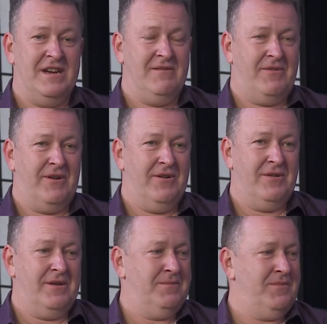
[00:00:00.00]
in
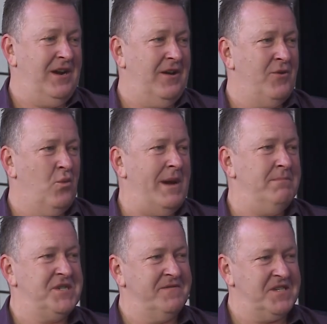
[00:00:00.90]
through the you know the
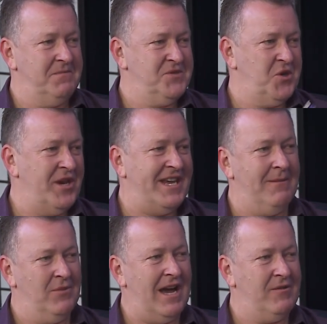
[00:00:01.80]
whims of some Johnny
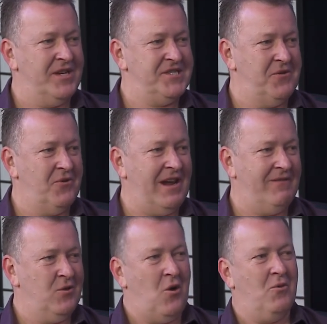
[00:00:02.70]
Come Latelys who want to
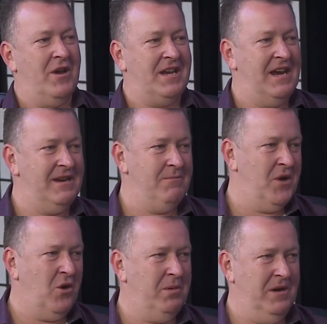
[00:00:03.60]
have a long weekend in
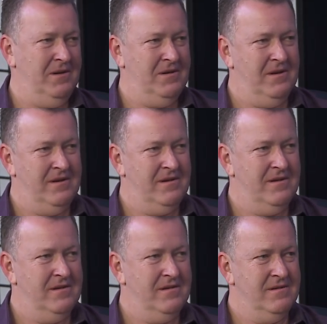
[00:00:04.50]
Melbourne. Yeah,
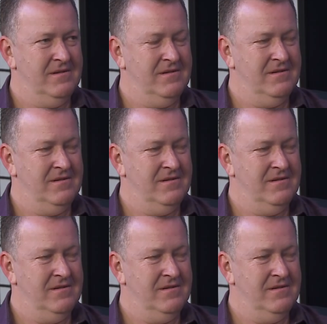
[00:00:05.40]
and it's